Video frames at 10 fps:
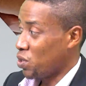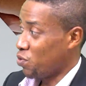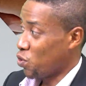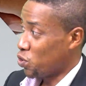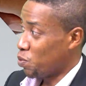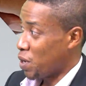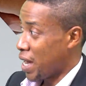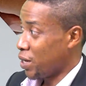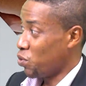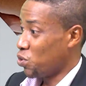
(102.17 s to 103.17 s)
with votes
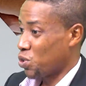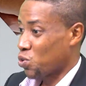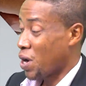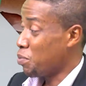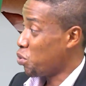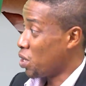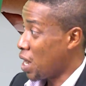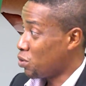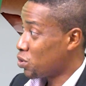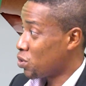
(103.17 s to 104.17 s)
buying, which was quite
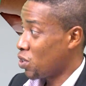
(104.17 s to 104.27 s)
pronounced.